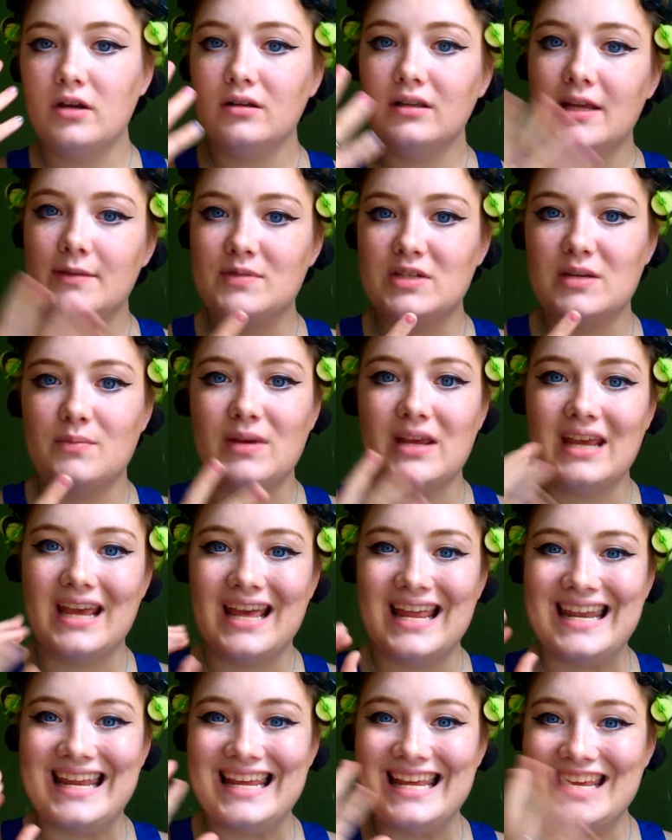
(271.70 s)
lips to be
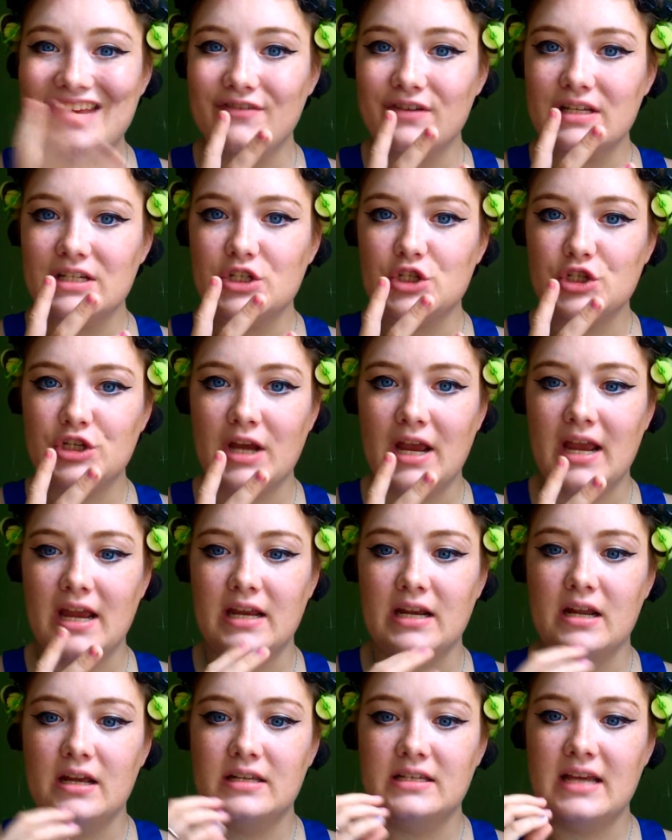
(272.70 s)
an even
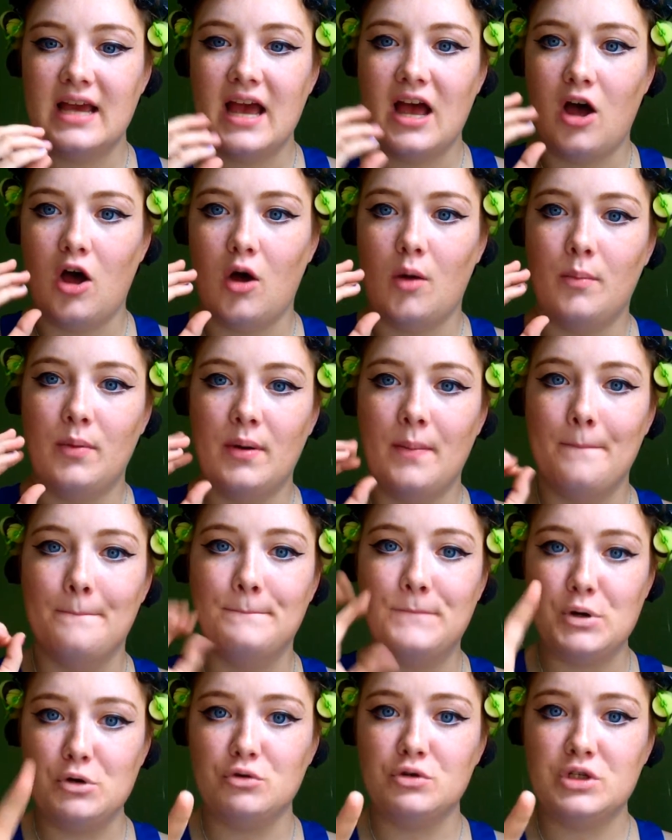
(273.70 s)
shade to
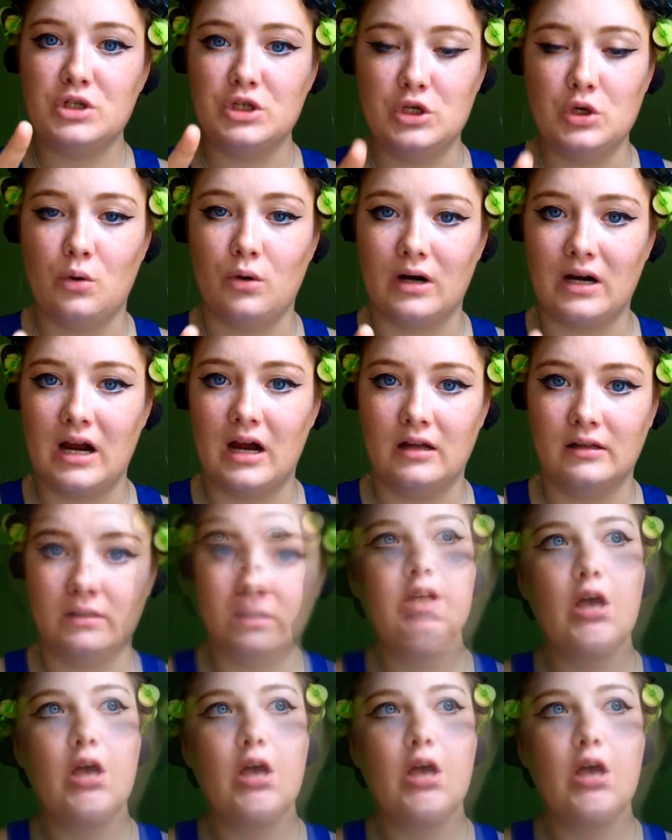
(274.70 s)
help boost your color.